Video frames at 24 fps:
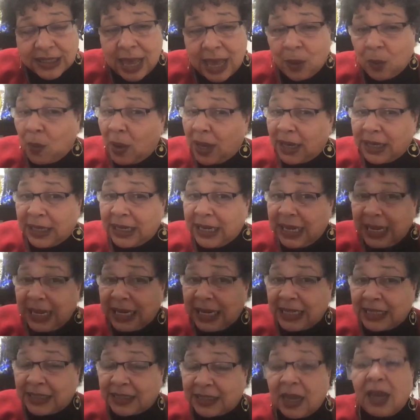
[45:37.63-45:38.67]
that one
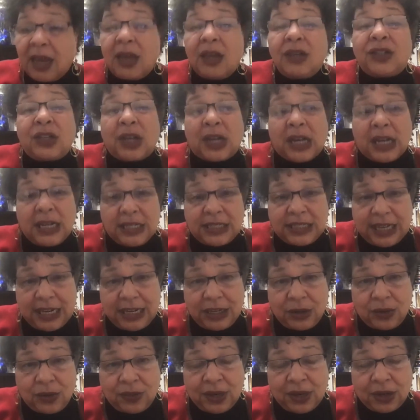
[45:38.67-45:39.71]
needs to
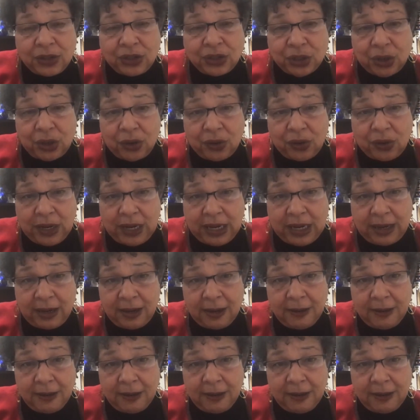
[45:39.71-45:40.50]
continue their journey.